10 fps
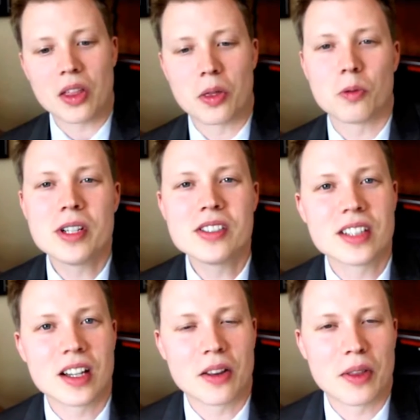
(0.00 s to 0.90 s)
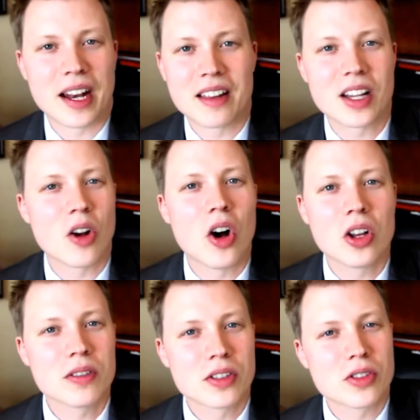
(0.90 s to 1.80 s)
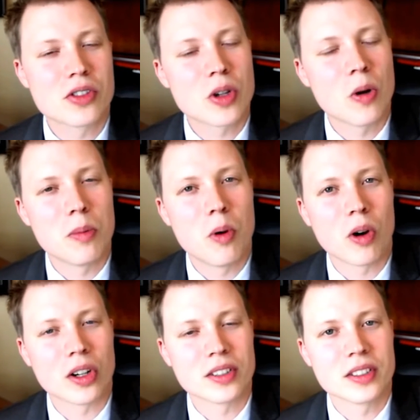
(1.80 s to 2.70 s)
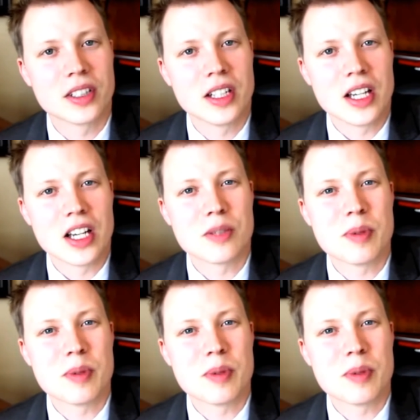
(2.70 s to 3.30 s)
The reason that I think all of this is so important is